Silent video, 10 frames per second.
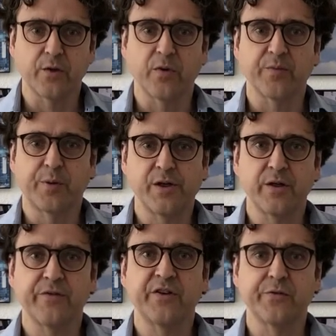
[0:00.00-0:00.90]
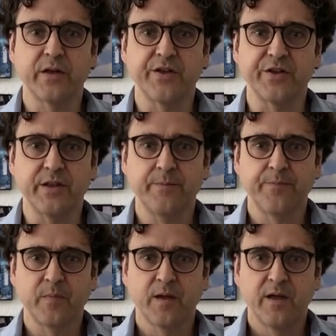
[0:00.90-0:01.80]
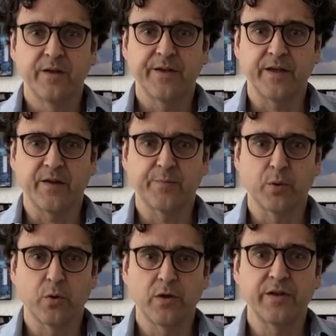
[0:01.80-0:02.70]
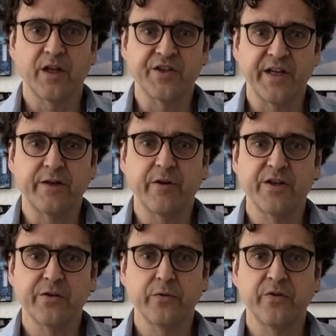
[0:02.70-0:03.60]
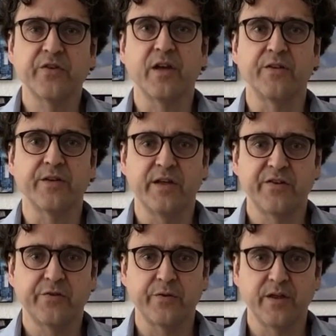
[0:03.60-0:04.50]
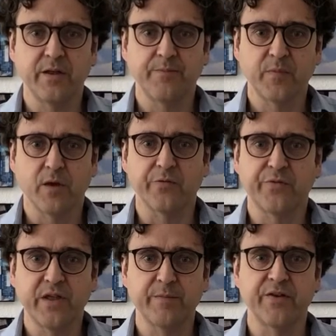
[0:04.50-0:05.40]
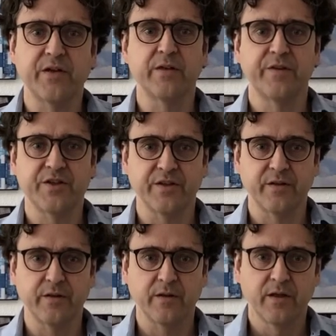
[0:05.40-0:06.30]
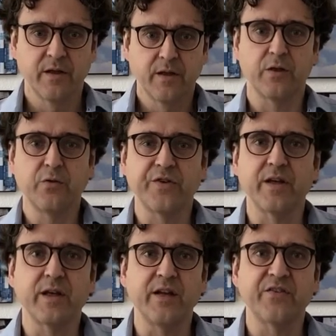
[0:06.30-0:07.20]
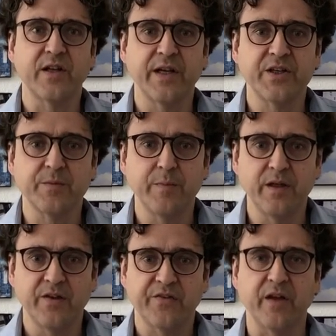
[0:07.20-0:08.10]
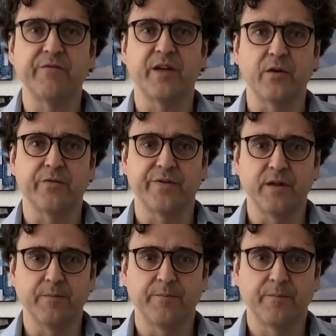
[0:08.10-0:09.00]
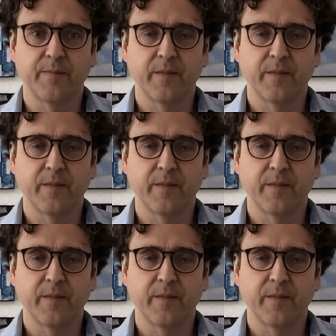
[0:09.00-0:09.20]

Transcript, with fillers: that was part of a trilogy that explored gender issues and the history of film and television using installation means and video film.